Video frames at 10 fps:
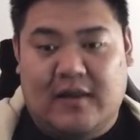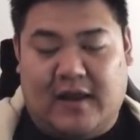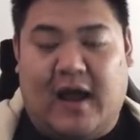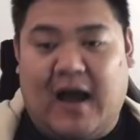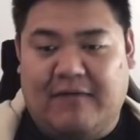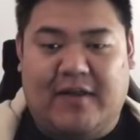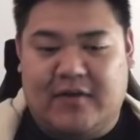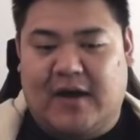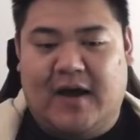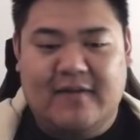like high
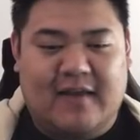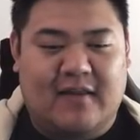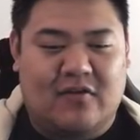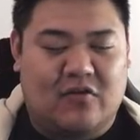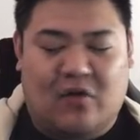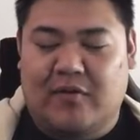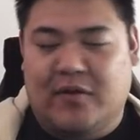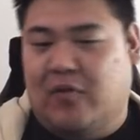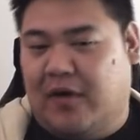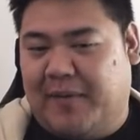value cards, and you don't
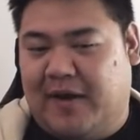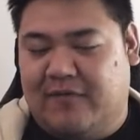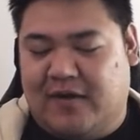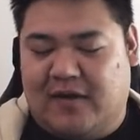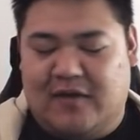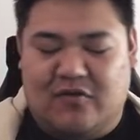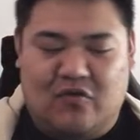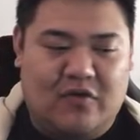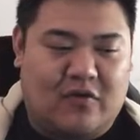really worry about if they're getting destroyed.